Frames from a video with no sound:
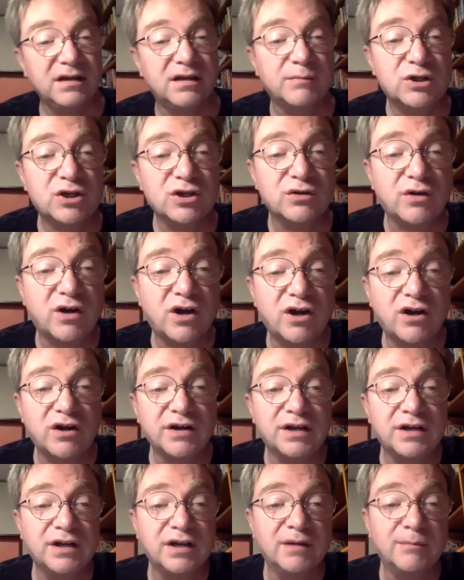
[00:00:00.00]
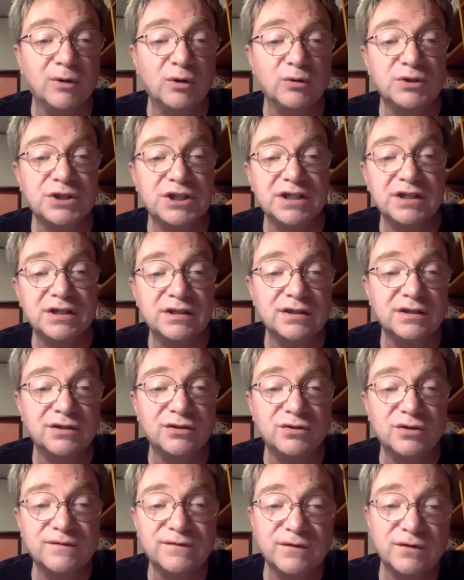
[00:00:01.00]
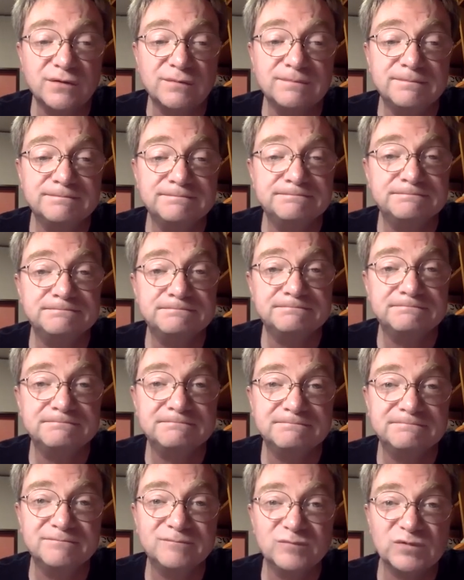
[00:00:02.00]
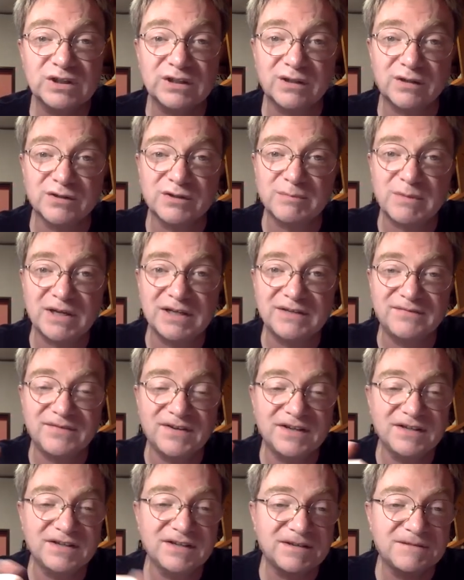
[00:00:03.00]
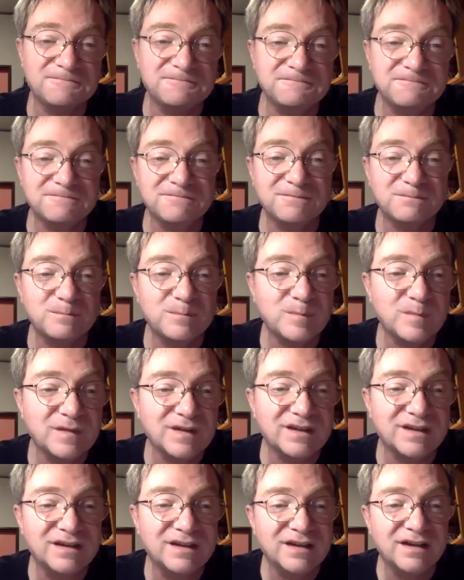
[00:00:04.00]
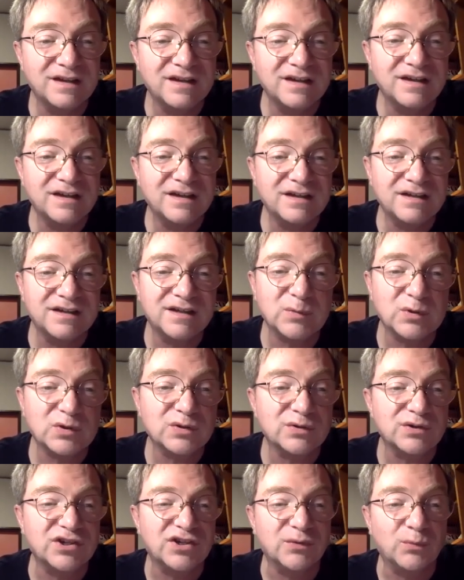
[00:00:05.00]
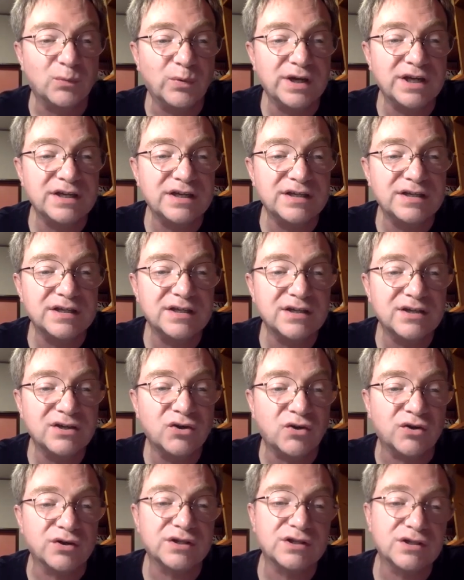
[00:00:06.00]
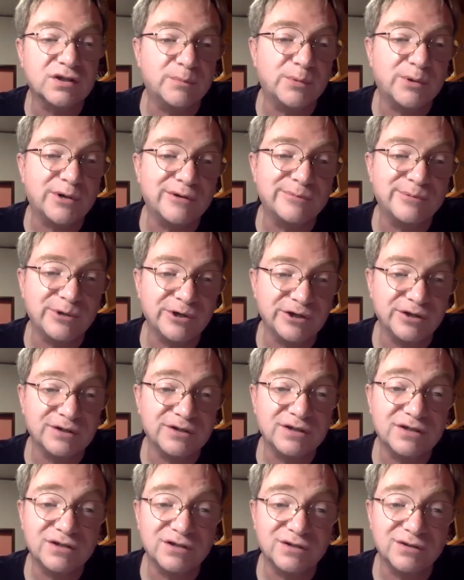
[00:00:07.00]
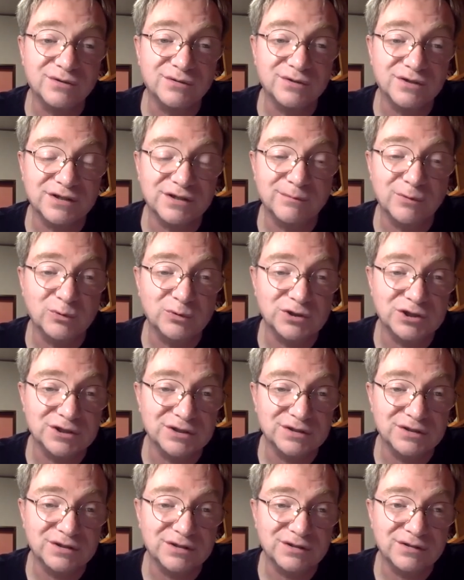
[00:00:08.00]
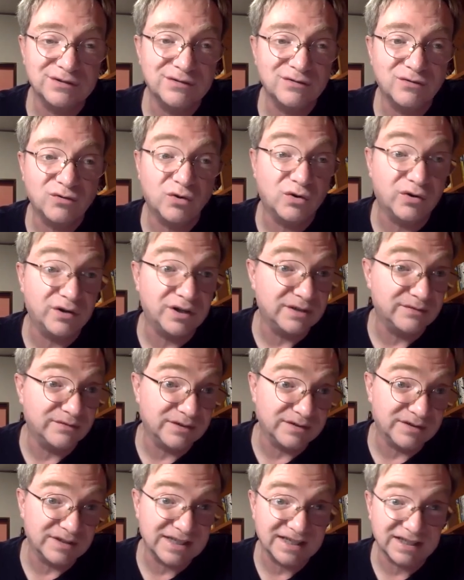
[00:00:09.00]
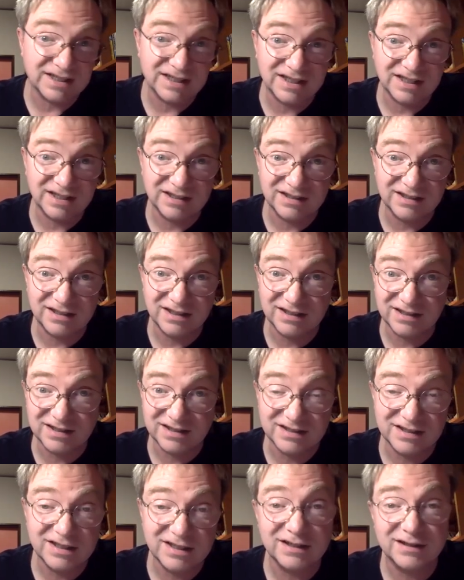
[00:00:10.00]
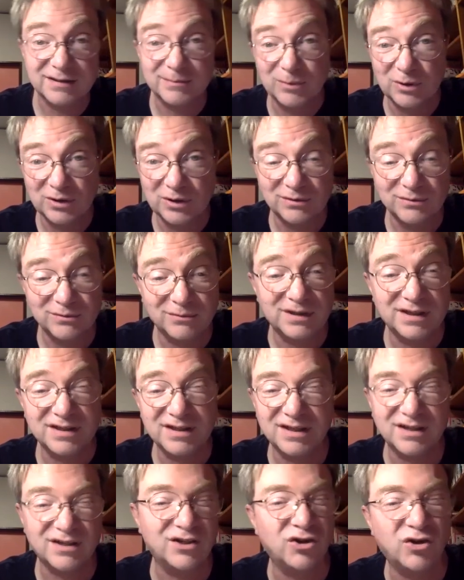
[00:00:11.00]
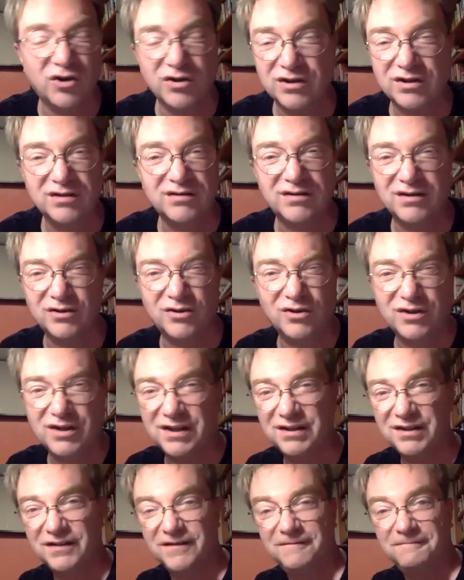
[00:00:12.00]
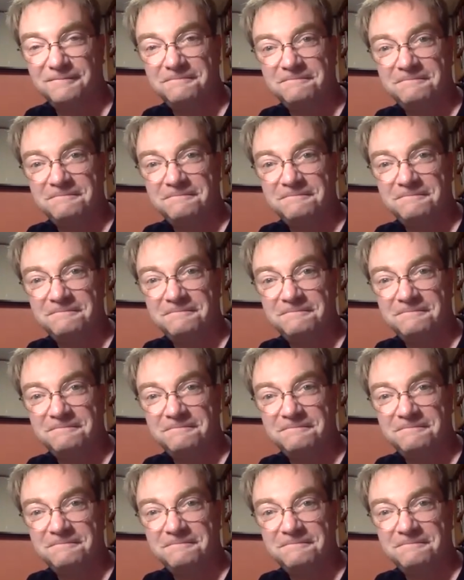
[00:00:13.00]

Number two, are emoji useful? Little smiley face. Number three, when is it not appropriate to use emoji or even texting like this, text speak? When is it not a good idea?